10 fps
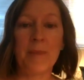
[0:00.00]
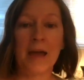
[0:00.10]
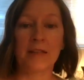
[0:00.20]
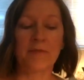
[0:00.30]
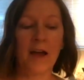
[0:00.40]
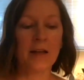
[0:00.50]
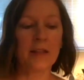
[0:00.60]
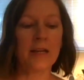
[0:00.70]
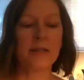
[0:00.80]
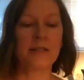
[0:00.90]
mass
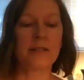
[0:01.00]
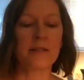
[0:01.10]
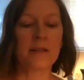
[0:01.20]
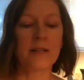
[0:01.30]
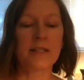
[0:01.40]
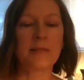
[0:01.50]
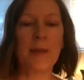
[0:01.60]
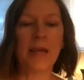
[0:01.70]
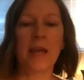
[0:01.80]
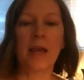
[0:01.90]
violence
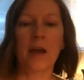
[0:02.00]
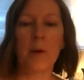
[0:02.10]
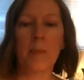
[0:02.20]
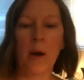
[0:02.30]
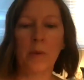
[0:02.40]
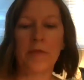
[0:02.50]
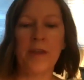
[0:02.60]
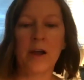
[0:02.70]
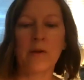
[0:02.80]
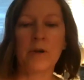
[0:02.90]
speaking about what
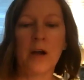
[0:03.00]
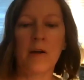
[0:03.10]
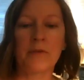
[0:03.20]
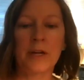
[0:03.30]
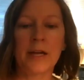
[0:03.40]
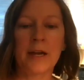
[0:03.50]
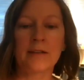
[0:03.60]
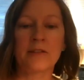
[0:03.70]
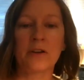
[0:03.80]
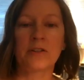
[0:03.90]
their recovery
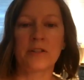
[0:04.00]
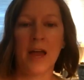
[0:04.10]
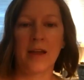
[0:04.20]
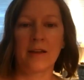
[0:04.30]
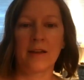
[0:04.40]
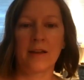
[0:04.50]
has looked like.